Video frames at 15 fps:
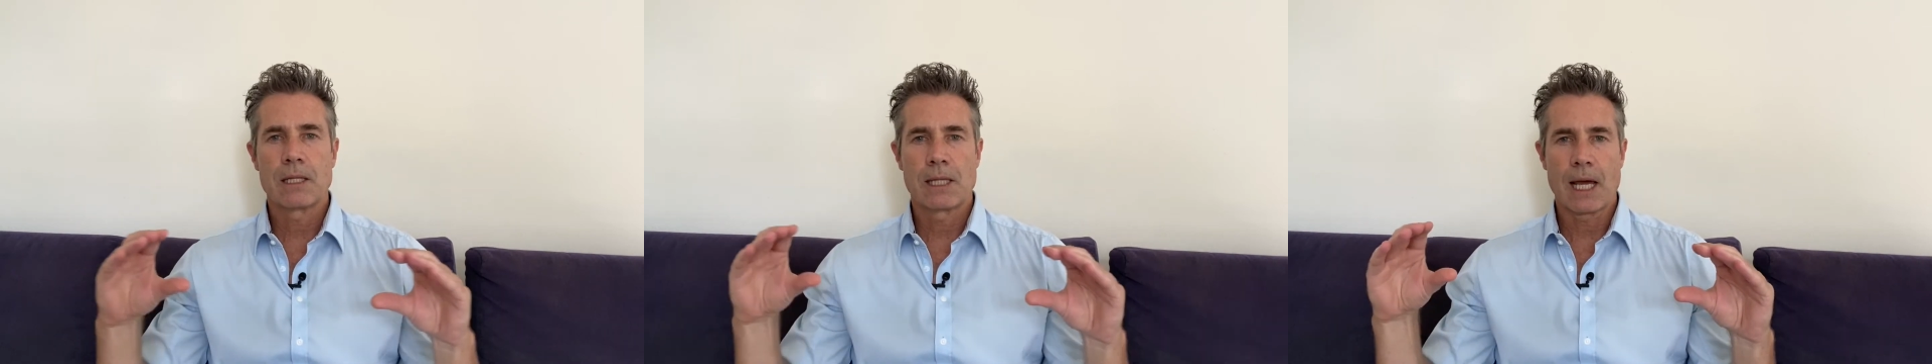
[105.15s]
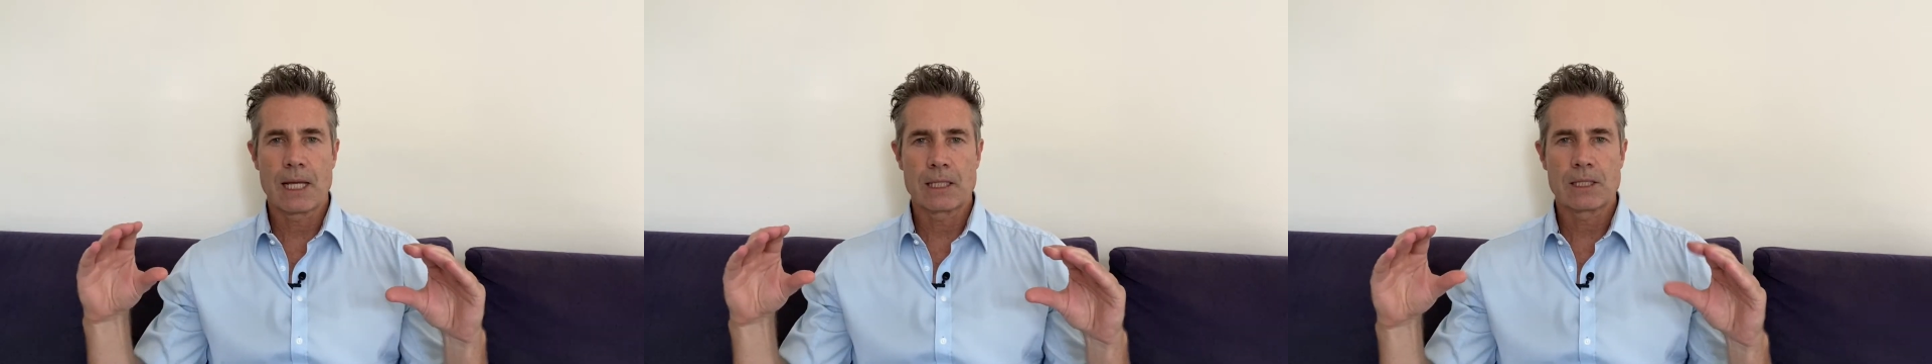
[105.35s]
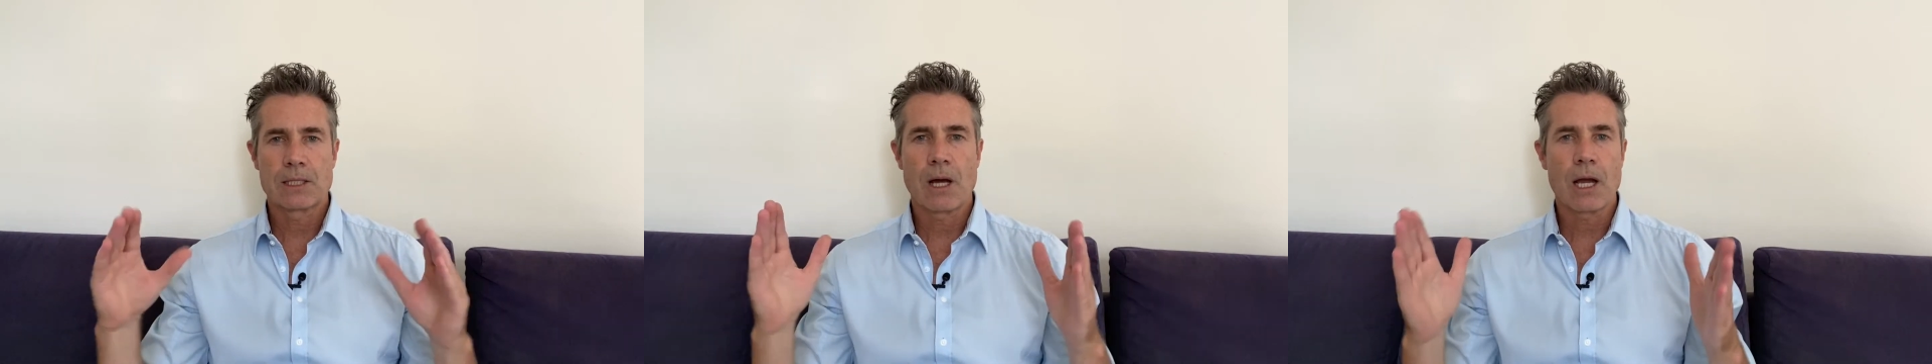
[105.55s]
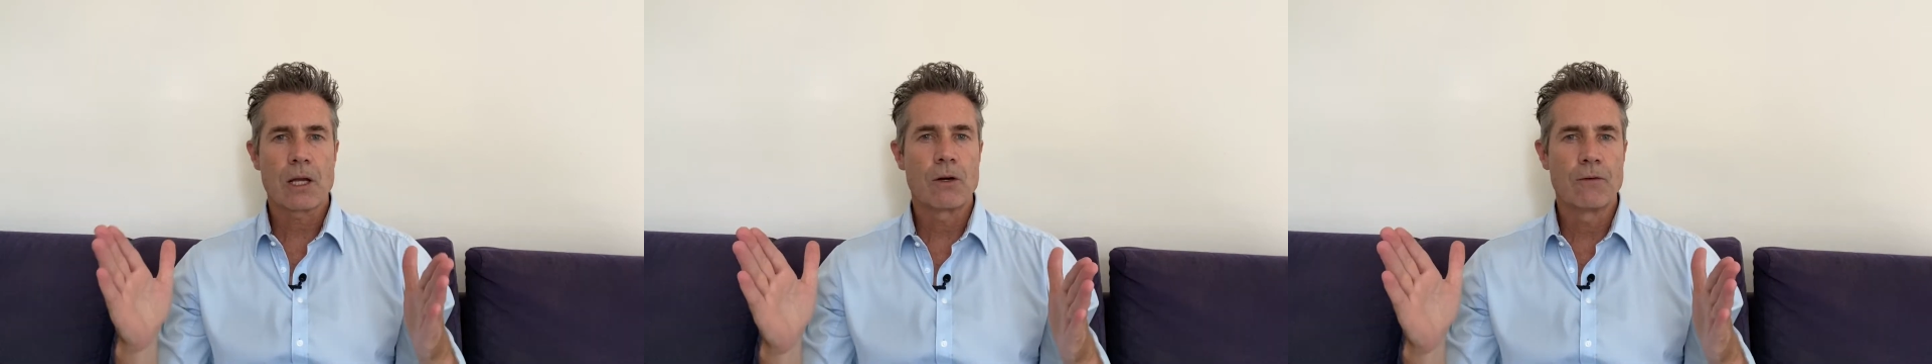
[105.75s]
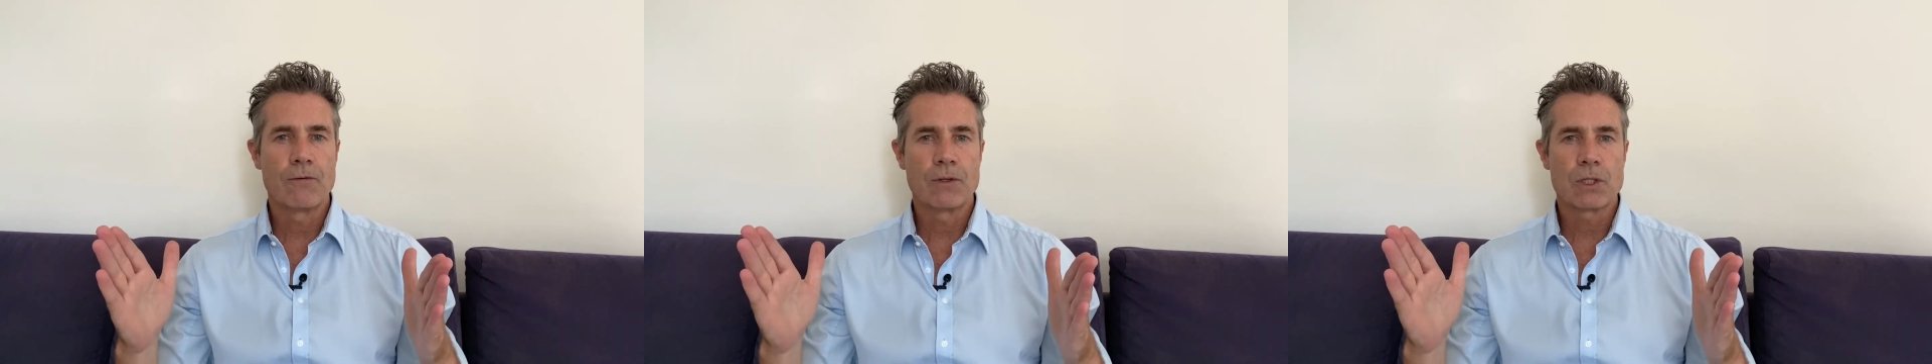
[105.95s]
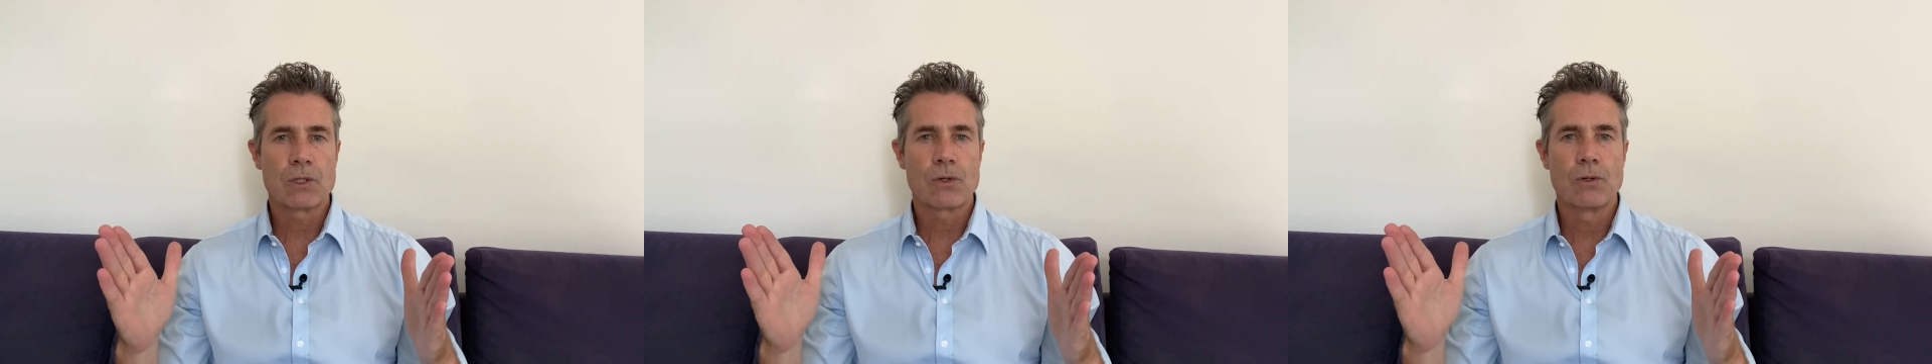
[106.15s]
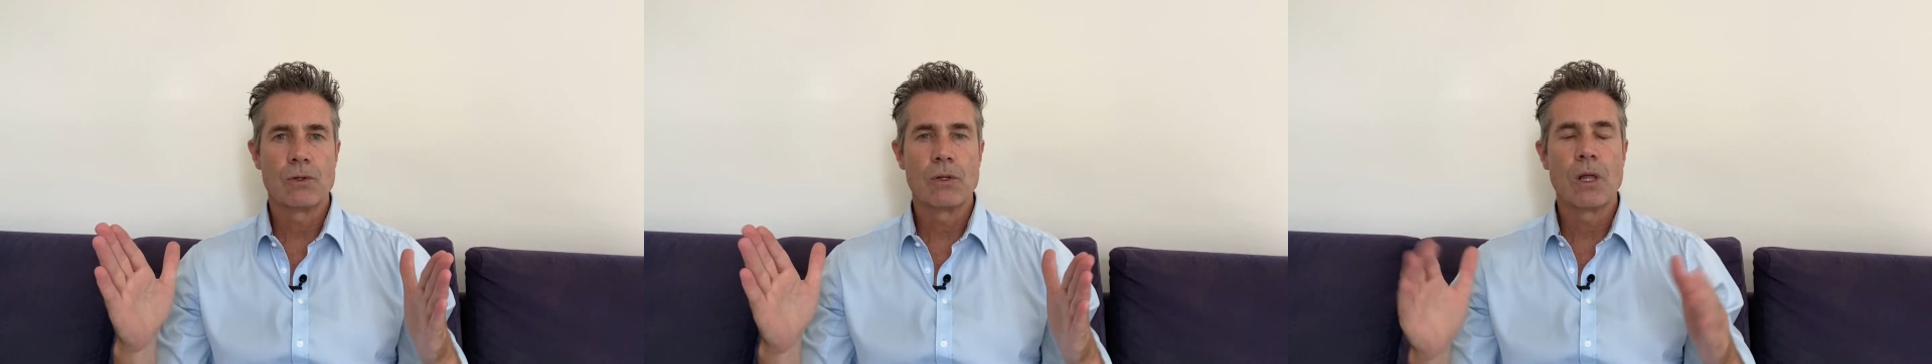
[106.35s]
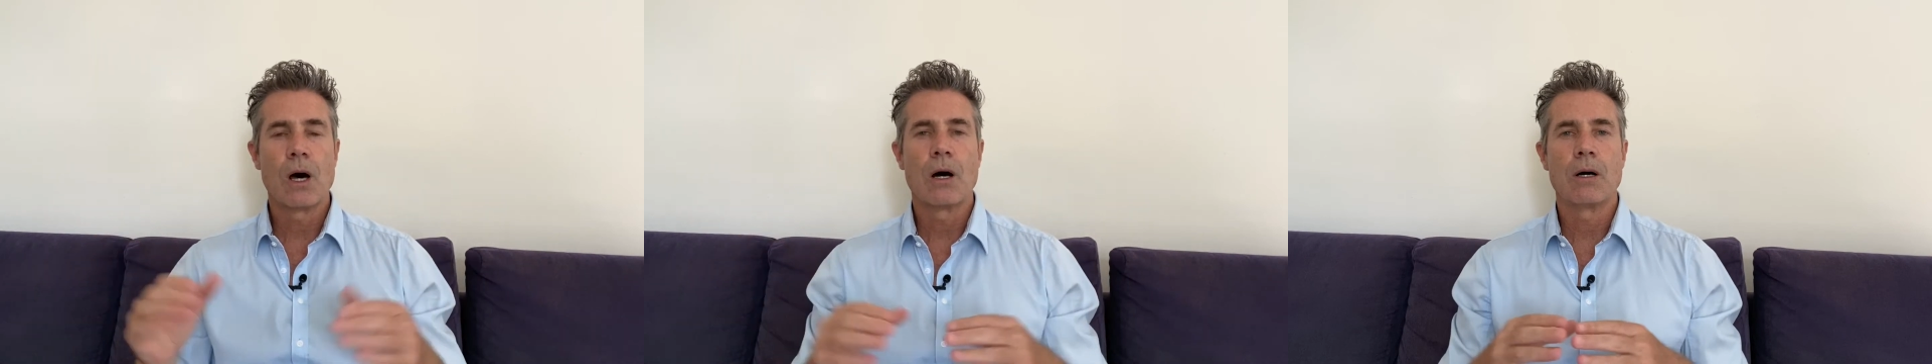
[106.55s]
that cycle for too
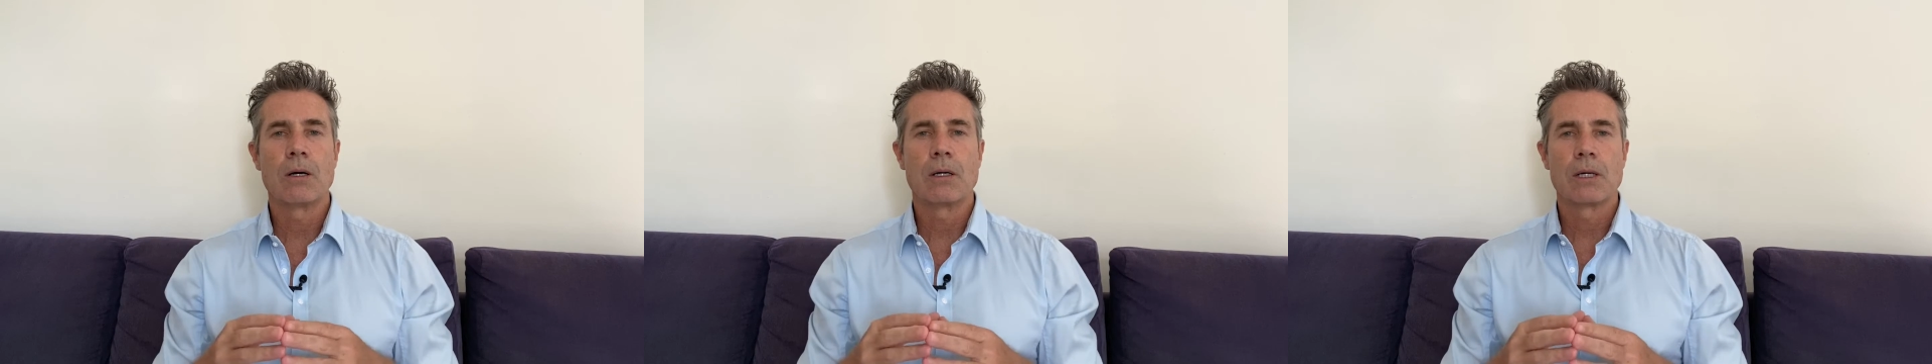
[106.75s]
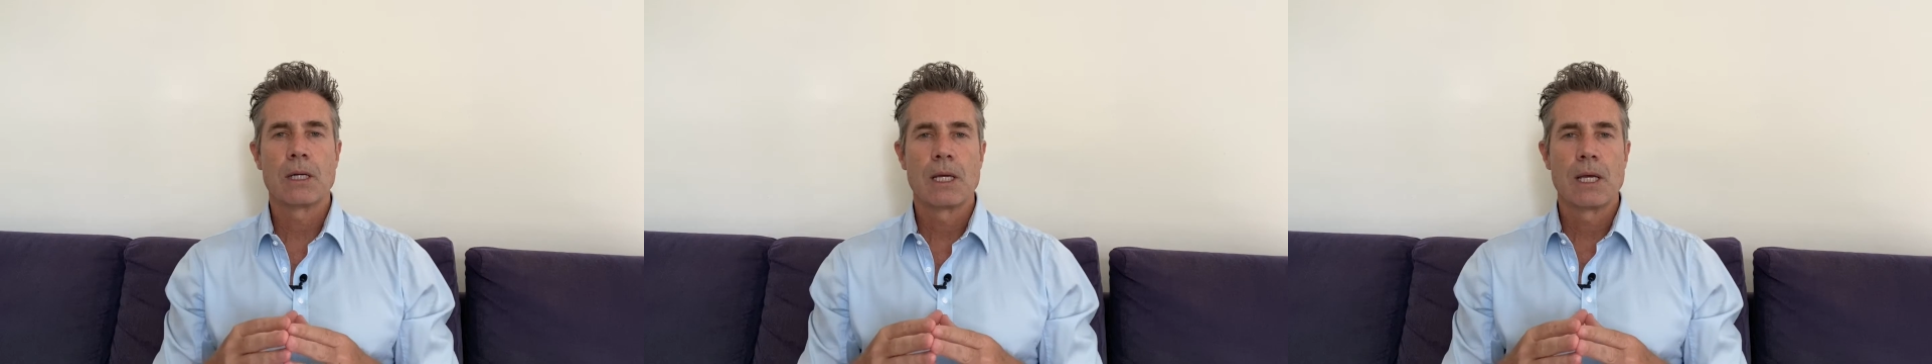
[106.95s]
long